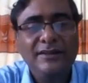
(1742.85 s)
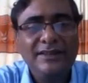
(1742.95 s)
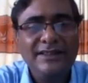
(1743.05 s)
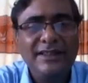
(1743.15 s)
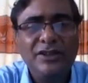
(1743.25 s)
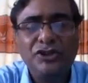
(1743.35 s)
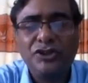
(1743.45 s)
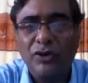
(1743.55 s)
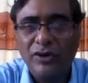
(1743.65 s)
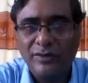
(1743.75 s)
This is a
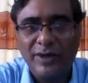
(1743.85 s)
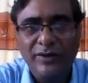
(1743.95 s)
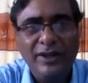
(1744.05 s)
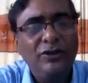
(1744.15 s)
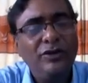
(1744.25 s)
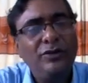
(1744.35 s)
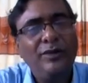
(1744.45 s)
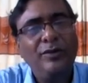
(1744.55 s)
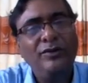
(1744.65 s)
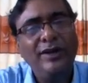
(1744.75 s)
short vowel. You
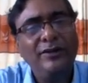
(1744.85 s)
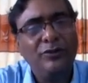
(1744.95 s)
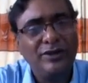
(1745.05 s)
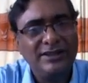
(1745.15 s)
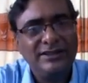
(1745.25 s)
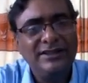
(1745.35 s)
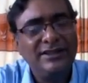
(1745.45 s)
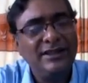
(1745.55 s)
have already noticed this.